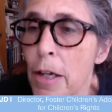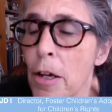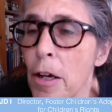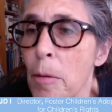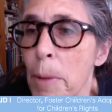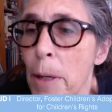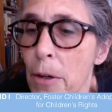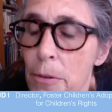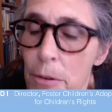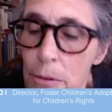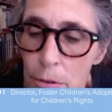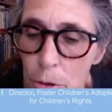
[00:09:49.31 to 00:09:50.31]
about
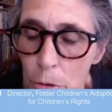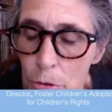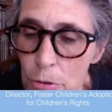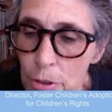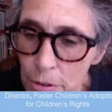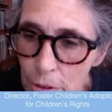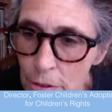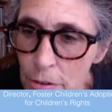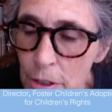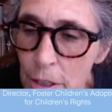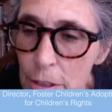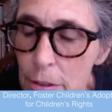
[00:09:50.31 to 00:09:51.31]
social
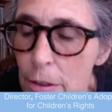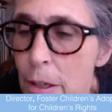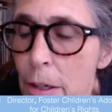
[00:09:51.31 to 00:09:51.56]
distancing,